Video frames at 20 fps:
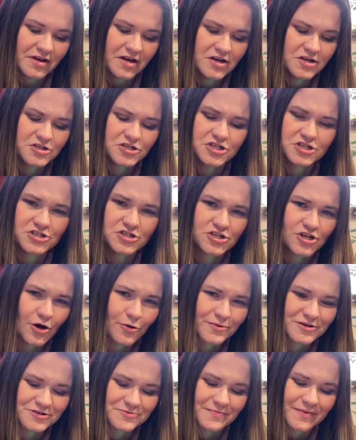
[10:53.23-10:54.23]
is just so
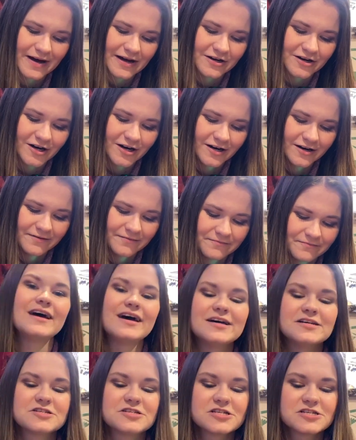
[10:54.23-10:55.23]
much better.
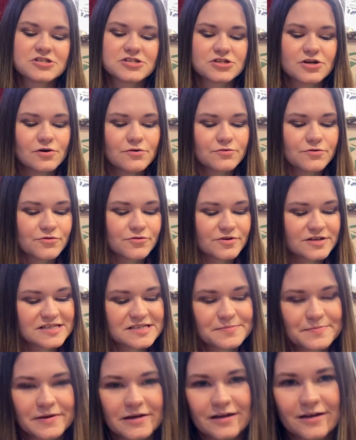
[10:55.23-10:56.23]
It's just so
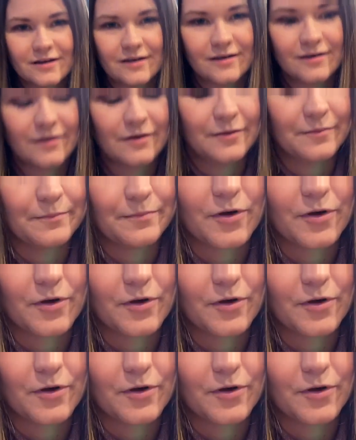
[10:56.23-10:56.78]
crispy and